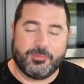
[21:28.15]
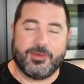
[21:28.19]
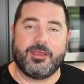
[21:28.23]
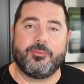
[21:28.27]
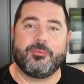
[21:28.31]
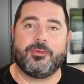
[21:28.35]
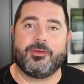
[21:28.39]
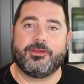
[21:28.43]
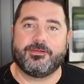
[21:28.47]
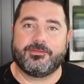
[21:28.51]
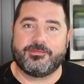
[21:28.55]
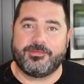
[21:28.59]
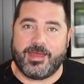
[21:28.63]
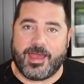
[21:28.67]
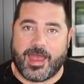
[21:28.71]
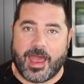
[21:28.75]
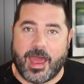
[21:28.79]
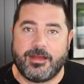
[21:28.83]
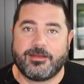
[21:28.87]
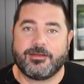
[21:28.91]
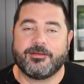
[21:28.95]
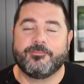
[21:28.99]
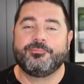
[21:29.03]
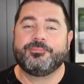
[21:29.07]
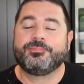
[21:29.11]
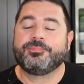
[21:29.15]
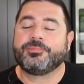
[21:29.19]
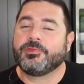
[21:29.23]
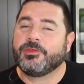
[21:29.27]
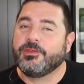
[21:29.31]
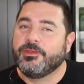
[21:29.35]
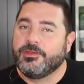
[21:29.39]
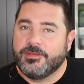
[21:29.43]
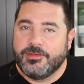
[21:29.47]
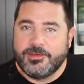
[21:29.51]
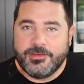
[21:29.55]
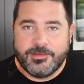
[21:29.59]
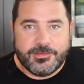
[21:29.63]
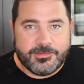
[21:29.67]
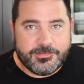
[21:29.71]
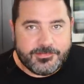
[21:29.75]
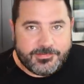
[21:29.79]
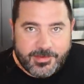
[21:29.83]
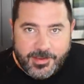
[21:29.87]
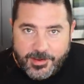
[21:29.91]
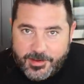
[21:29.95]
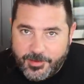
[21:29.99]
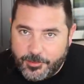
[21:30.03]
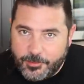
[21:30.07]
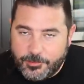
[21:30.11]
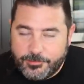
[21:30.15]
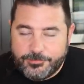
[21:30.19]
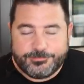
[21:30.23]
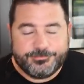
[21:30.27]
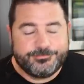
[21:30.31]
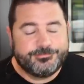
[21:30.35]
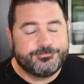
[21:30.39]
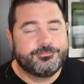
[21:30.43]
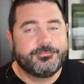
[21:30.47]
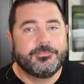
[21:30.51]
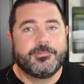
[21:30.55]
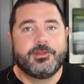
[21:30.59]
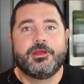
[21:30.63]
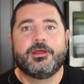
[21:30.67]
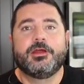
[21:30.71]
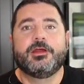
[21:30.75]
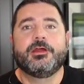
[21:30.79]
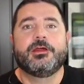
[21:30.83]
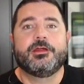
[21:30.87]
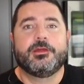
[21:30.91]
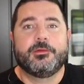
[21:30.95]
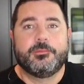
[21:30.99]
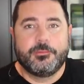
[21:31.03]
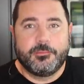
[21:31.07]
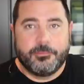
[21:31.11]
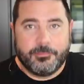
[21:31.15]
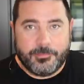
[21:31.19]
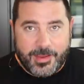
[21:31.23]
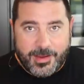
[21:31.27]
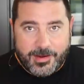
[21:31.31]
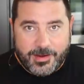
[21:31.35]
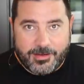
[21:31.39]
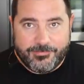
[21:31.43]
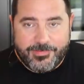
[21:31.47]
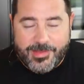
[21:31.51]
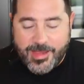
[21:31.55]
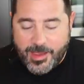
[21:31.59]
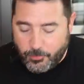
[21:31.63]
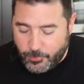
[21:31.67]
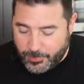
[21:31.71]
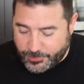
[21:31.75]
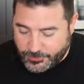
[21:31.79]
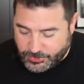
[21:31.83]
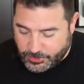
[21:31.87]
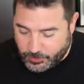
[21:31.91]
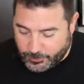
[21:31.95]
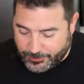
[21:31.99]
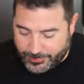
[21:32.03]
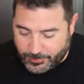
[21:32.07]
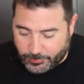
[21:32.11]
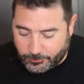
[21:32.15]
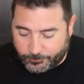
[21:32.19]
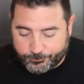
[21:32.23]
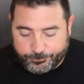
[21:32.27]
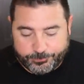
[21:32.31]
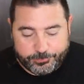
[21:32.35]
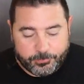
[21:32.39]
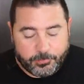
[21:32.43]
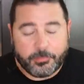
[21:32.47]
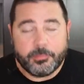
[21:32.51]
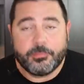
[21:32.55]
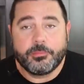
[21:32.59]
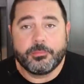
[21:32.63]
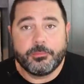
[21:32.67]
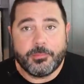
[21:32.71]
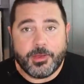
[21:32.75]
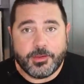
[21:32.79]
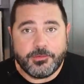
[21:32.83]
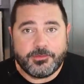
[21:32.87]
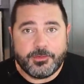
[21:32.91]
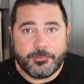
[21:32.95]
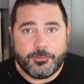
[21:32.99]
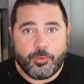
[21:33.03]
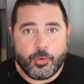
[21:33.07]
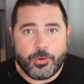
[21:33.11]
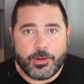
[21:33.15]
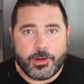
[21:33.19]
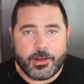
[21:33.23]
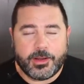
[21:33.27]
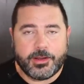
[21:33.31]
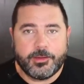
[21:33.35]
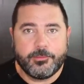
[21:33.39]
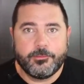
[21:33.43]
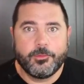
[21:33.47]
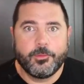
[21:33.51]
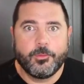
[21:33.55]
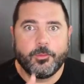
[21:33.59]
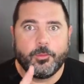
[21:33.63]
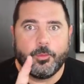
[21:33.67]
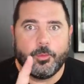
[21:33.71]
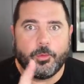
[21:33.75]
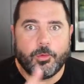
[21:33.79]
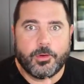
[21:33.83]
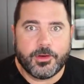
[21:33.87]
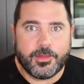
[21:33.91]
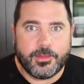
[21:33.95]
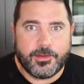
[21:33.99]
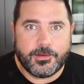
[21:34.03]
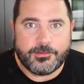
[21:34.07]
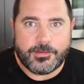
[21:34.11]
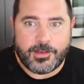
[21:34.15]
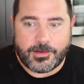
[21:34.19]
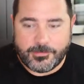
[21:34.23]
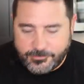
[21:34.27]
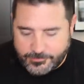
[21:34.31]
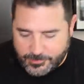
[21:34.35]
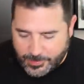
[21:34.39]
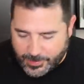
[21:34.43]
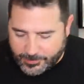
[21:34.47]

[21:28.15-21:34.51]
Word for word: people as that. So make of that what you will. Most importantly, what do they taste